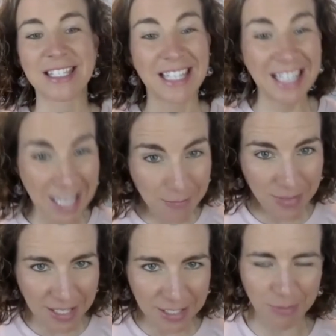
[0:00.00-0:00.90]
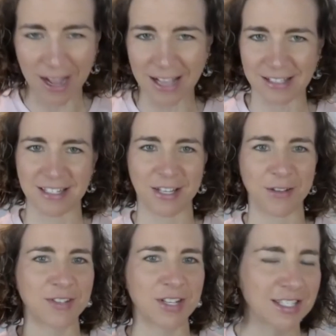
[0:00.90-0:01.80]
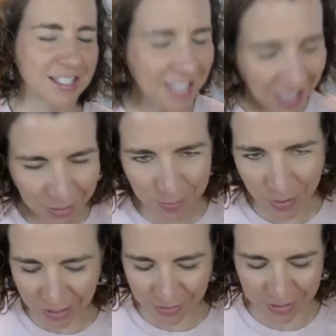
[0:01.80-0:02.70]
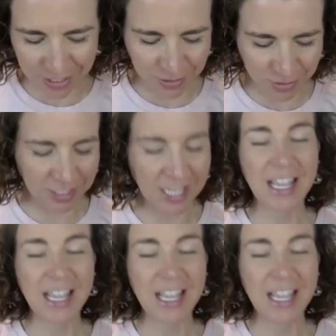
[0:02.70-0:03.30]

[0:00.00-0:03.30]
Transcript: to keep things positive, to celebrate your district,